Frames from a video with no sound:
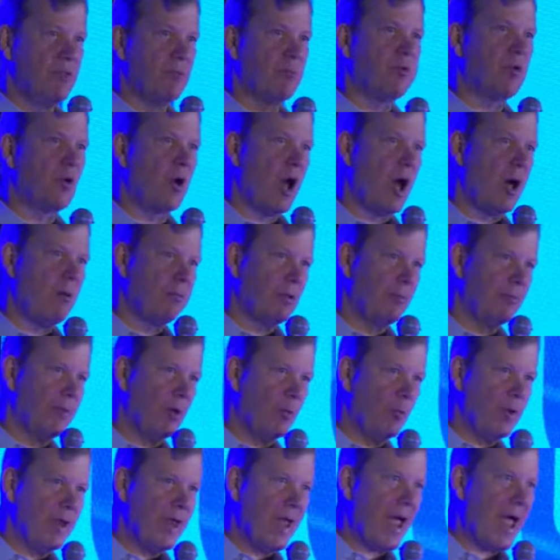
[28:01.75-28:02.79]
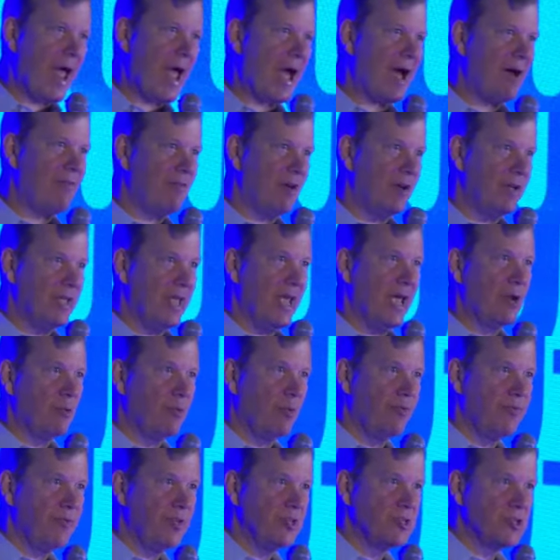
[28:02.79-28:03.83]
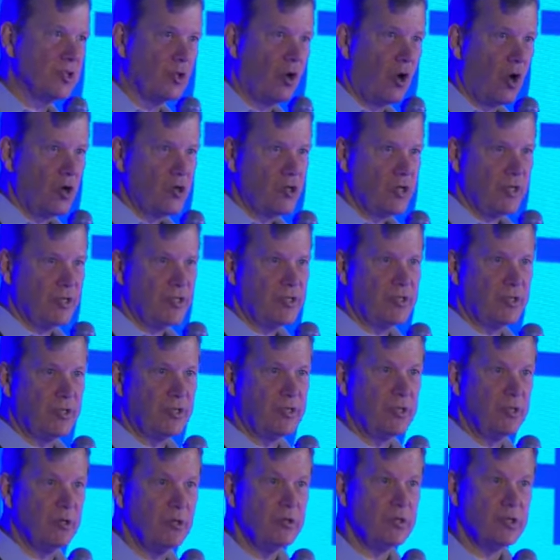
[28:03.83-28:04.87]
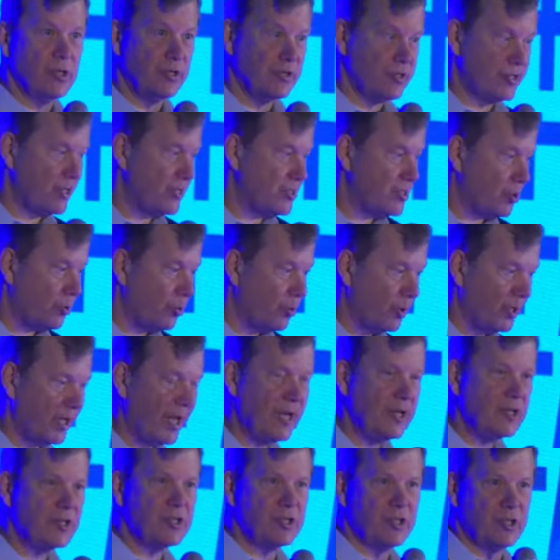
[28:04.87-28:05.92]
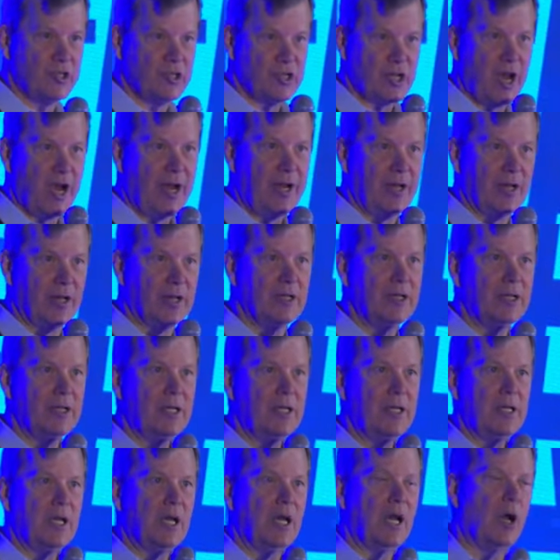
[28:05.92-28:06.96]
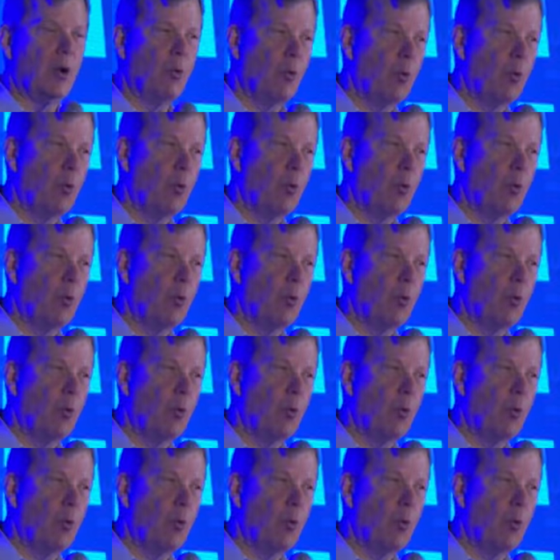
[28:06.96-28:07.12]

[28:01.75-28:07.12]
the problem that we have, again, with these large institutions as it relates to China. Uh,